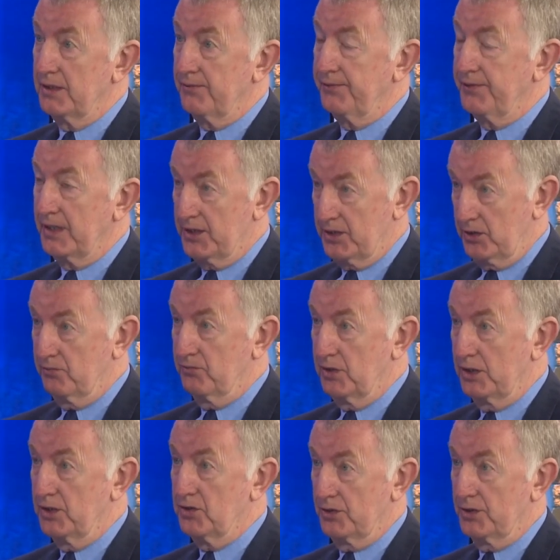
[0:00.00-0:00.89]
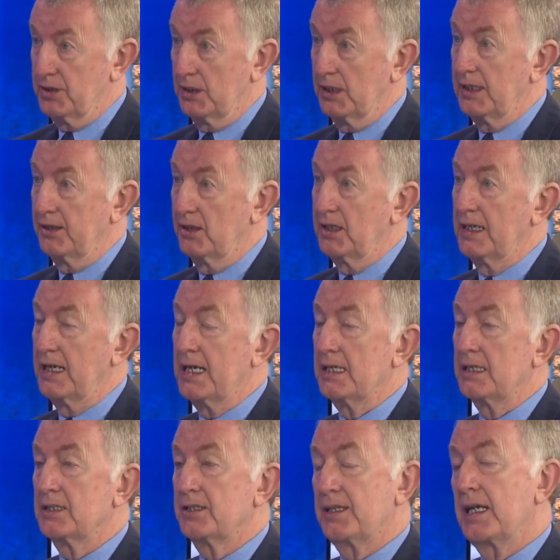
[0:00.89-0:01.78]
facing regions in the
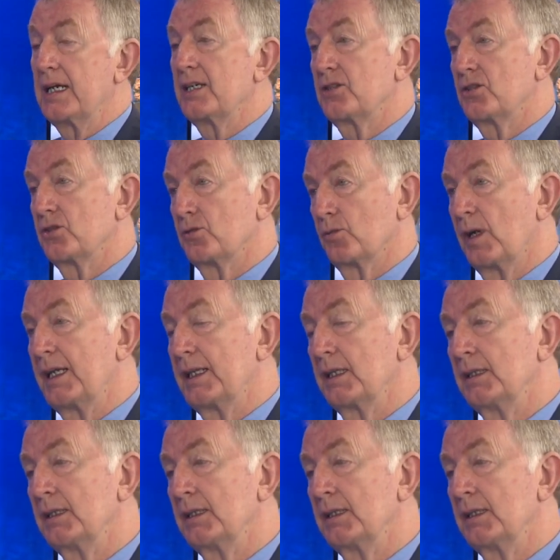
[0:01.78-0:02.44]
United States as well.